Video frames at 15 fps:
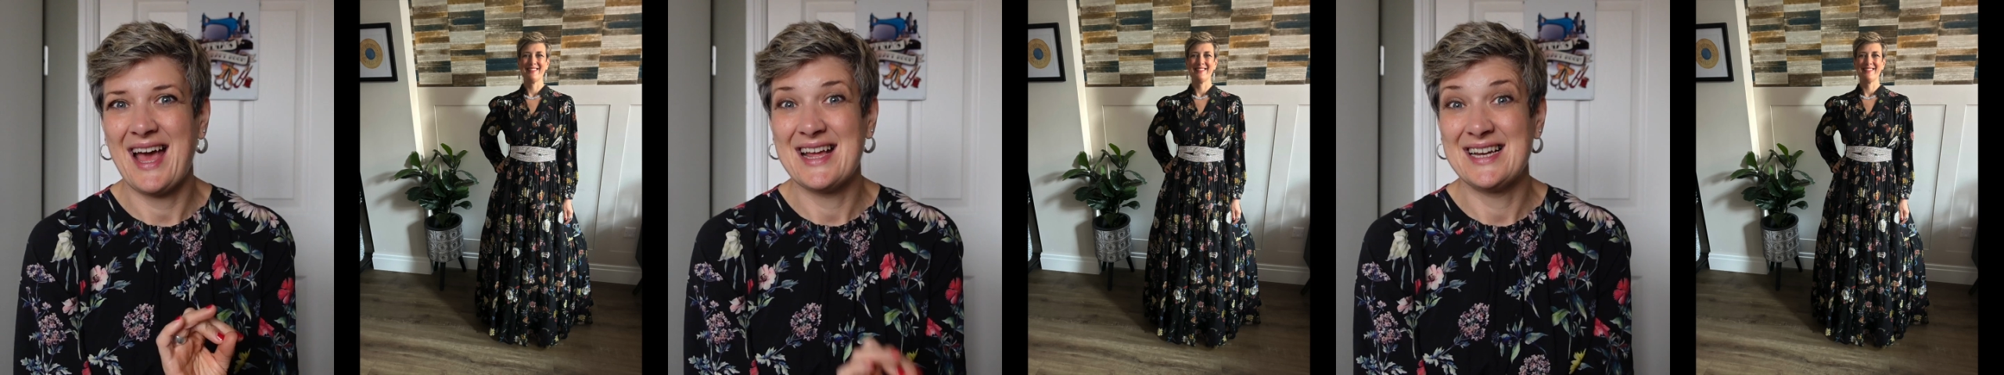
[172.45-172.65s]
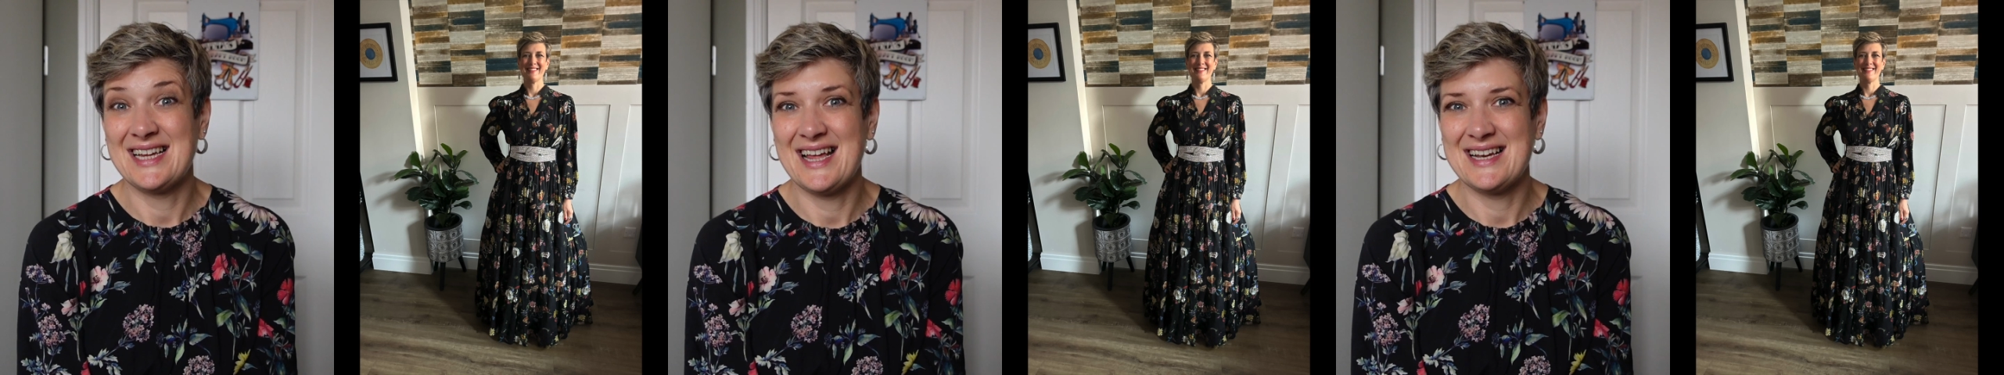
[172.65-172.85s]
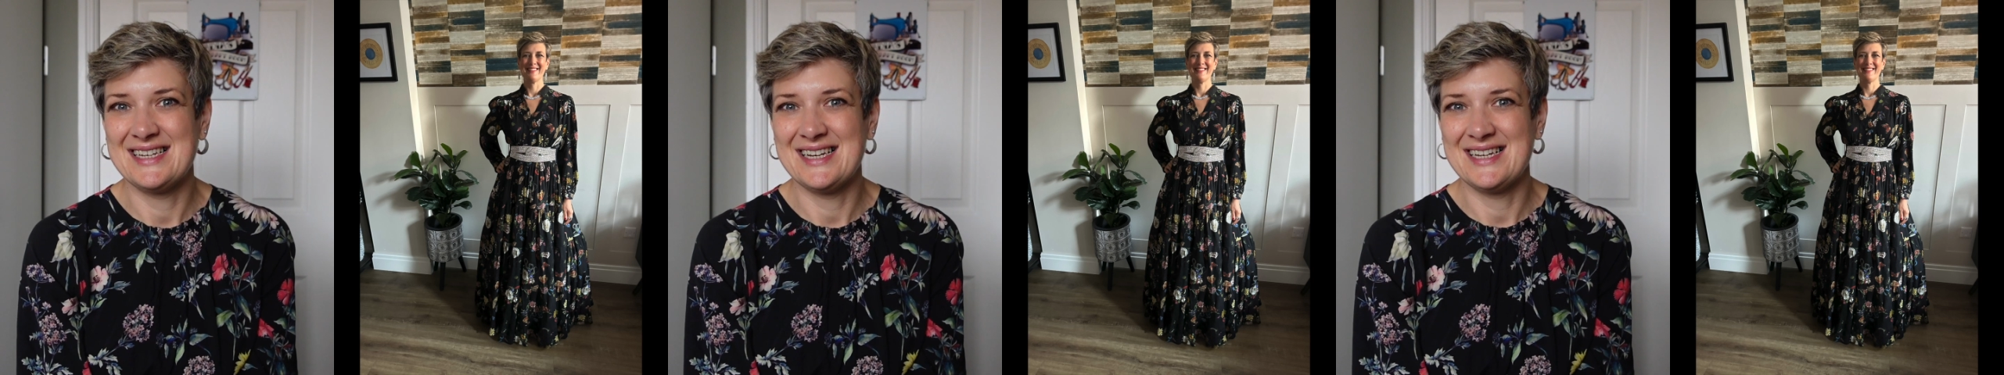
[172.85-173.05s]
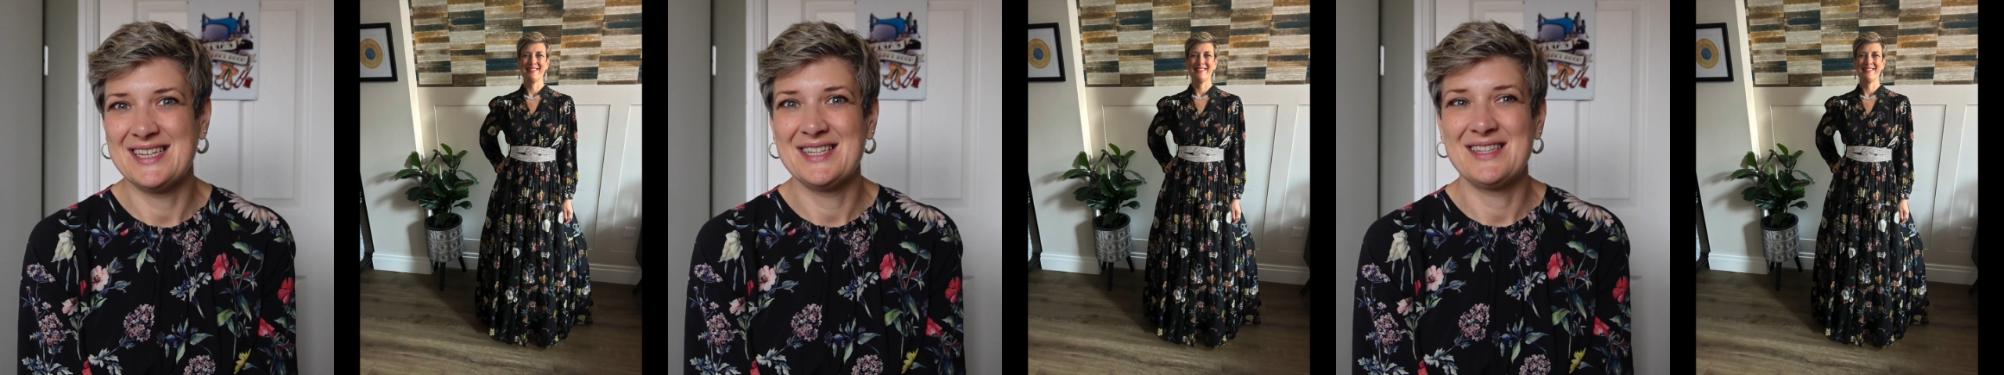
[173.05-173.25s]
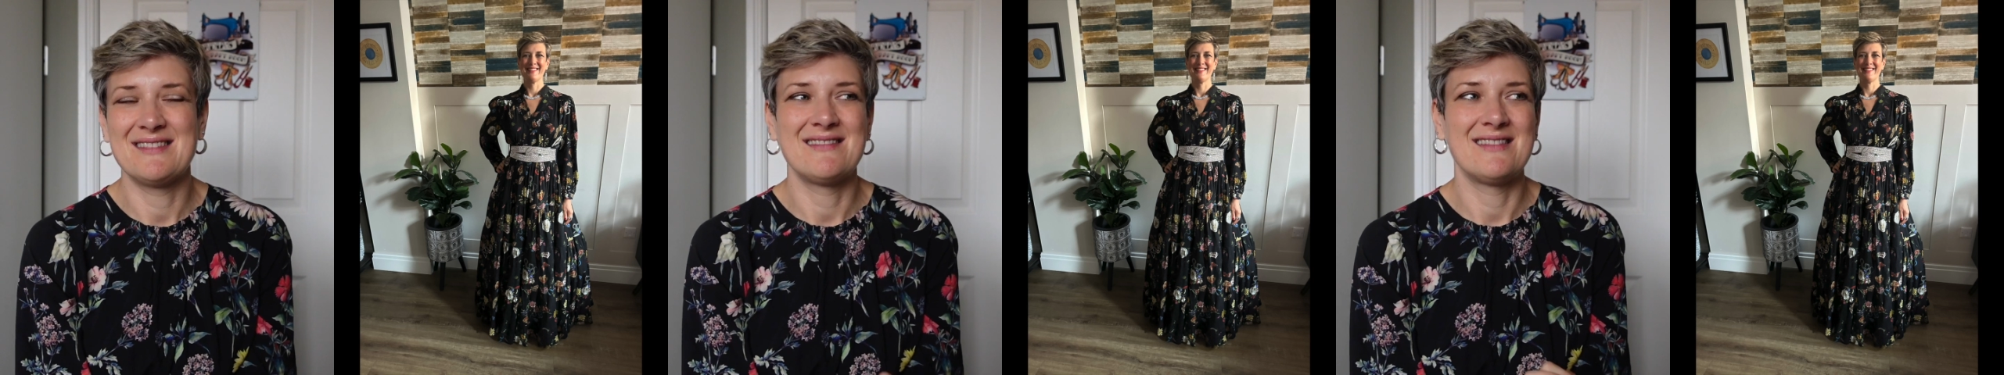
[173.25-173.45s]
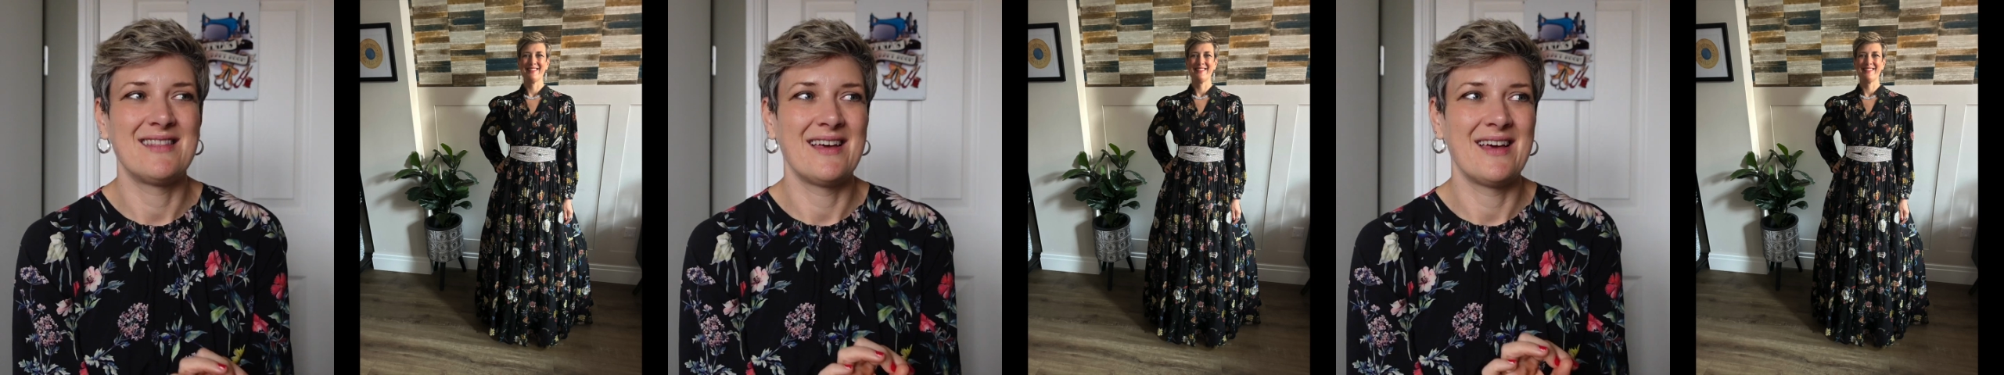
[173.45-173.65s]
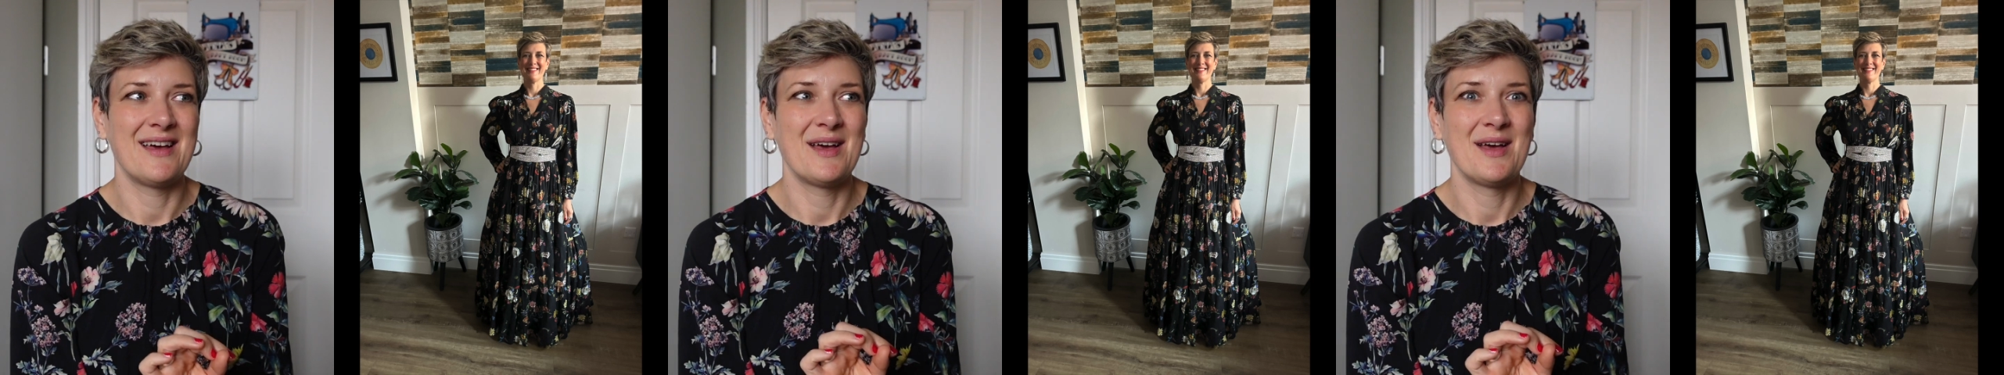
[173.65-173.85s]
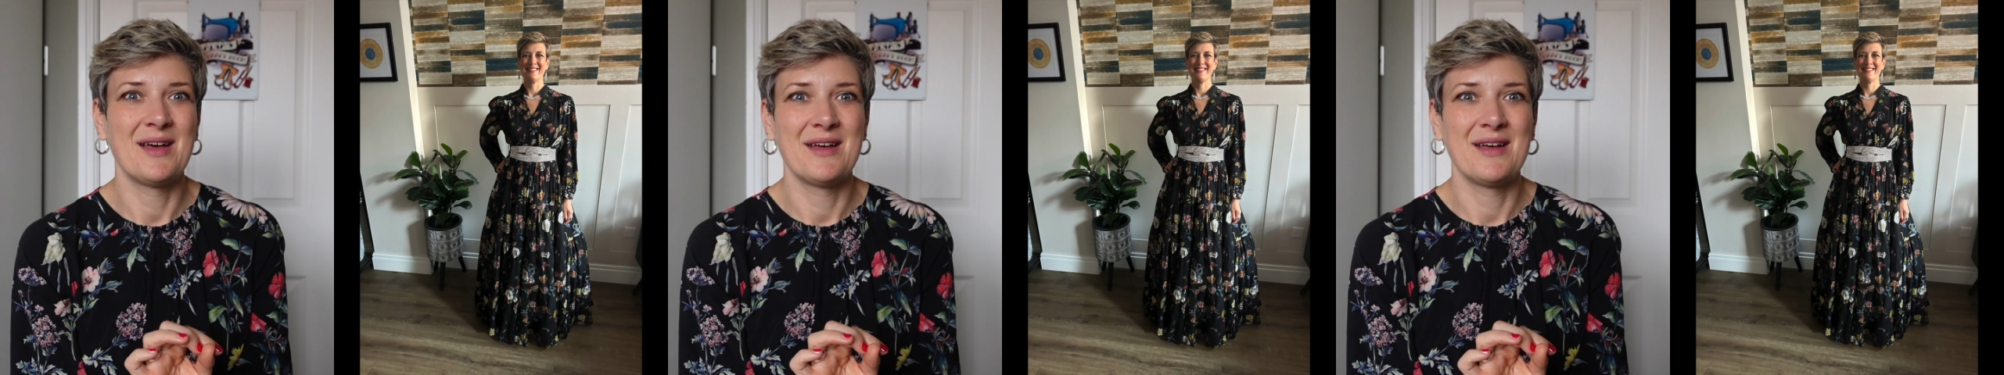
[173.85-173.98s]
I attended the